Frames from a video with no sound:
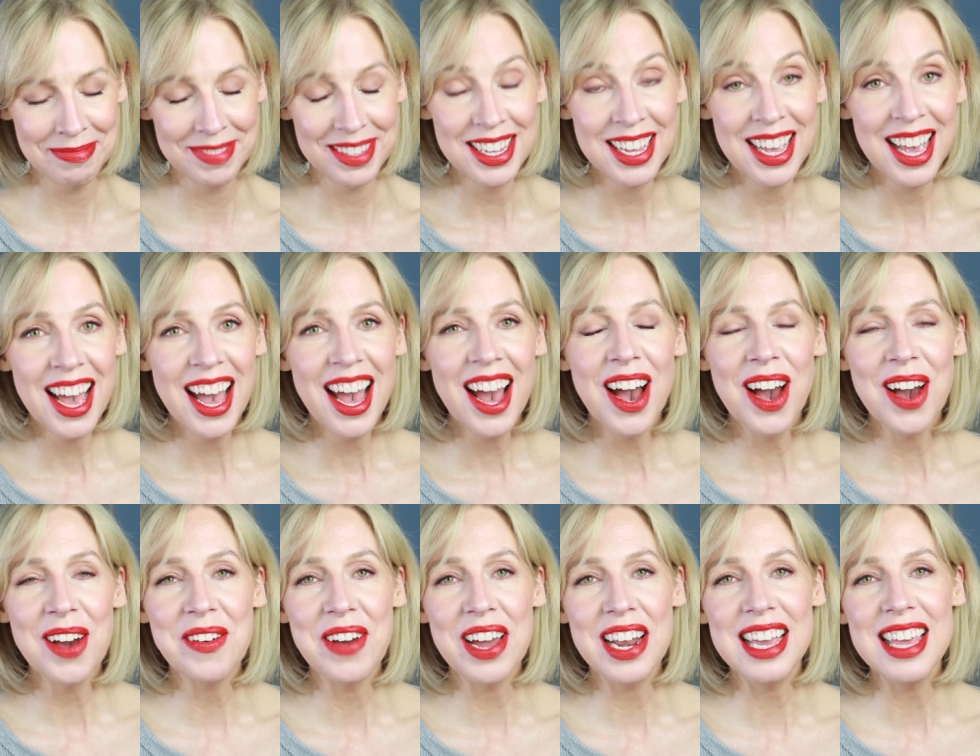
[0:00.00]

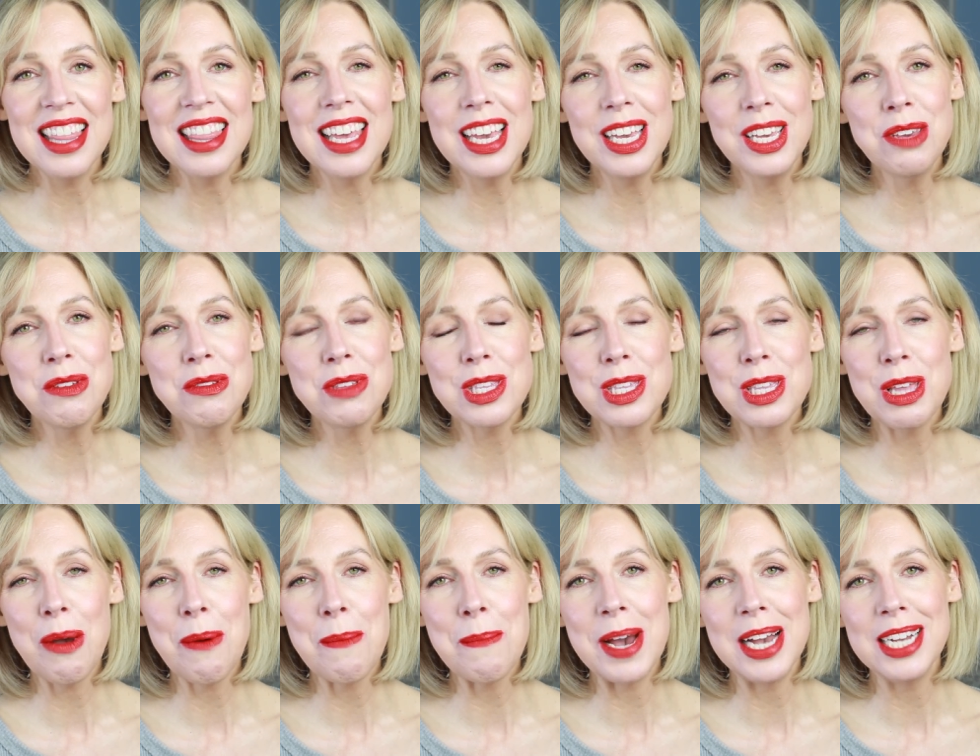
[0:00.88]
Alrighty, thank you
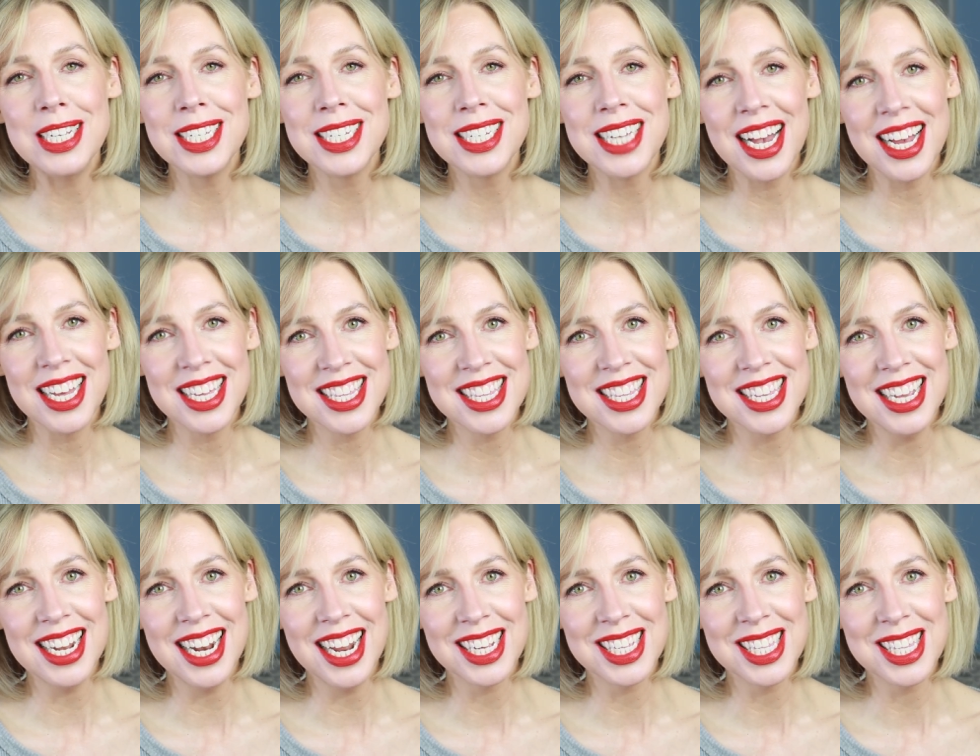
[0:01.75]
so much. I'll
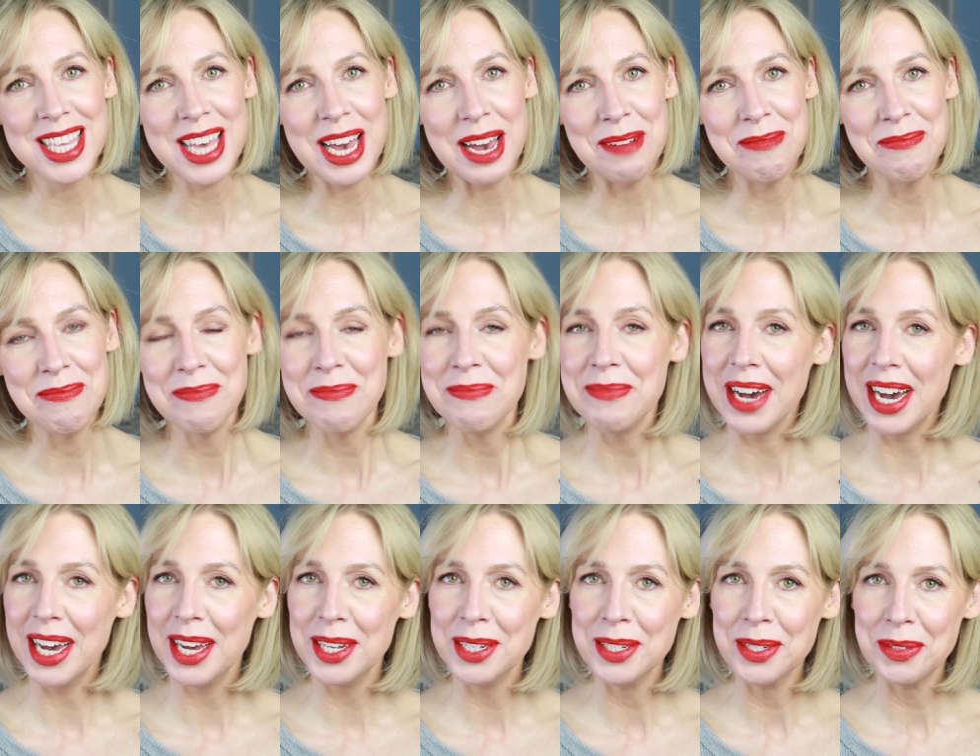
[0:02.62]
see you next time.
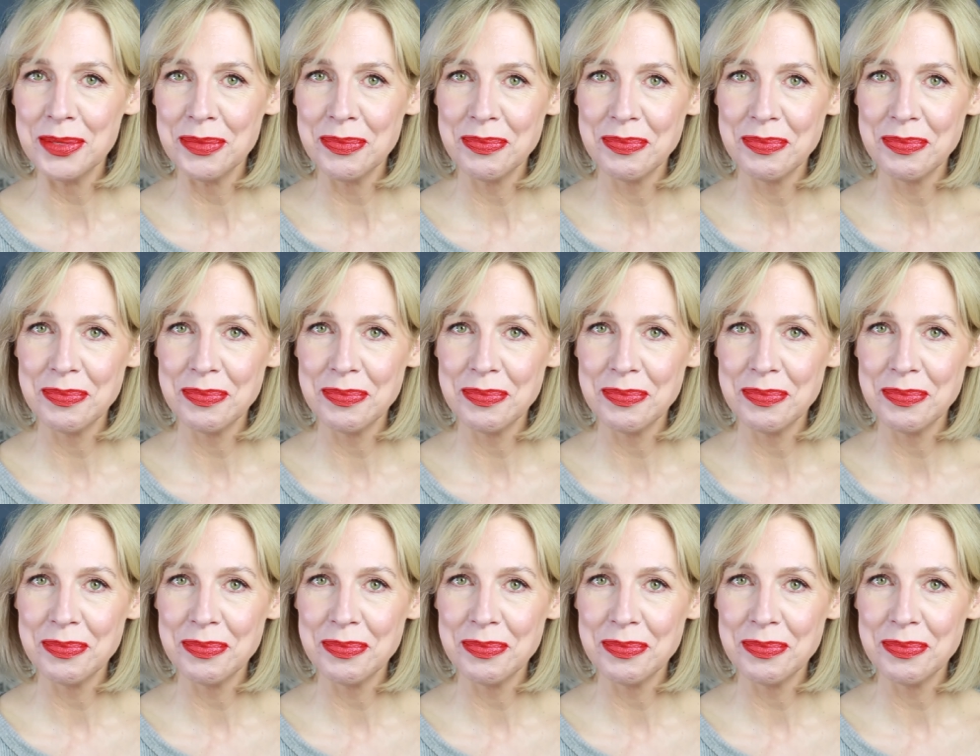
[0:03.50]
Bye.